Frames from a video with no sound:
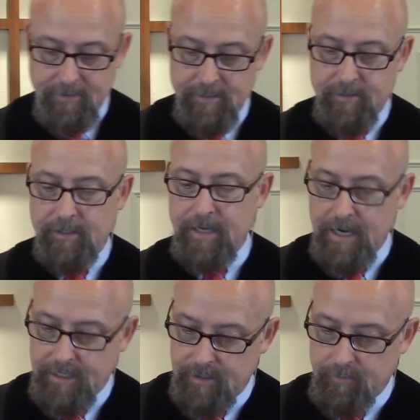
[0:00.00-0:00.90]

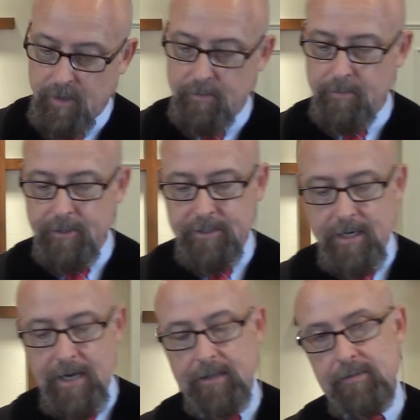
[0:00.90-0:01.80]
Thessalonica, and probably
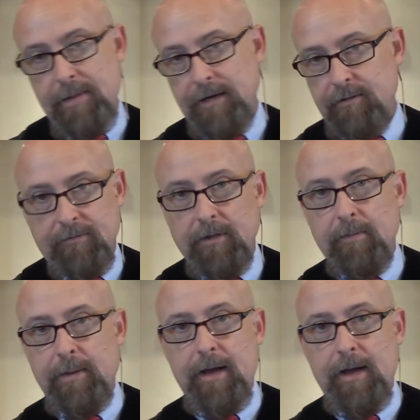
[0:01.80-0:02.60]
Silas back to Philippi,